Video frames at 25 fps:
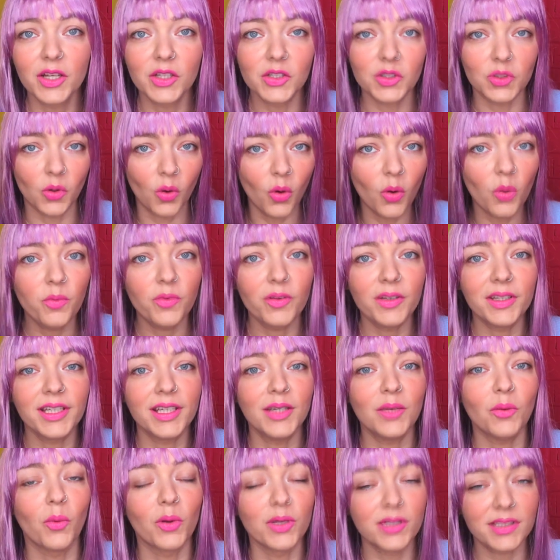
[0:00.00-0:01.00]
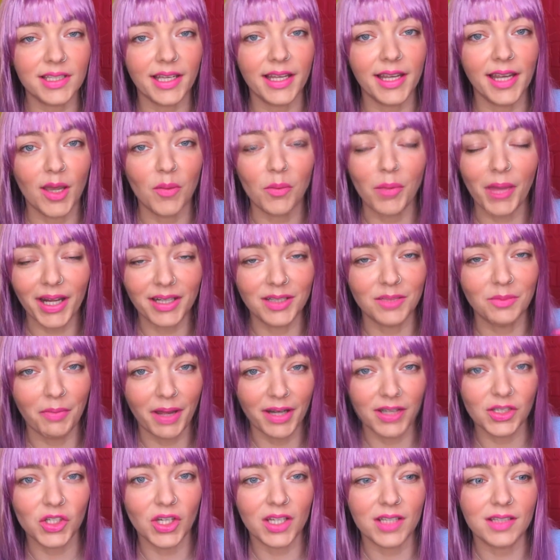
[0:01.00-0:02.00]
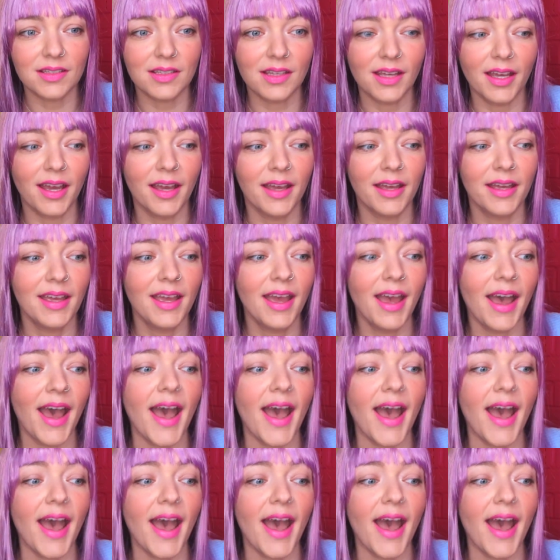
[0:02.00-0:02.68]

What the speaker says: So hopefully once I get back to Manchester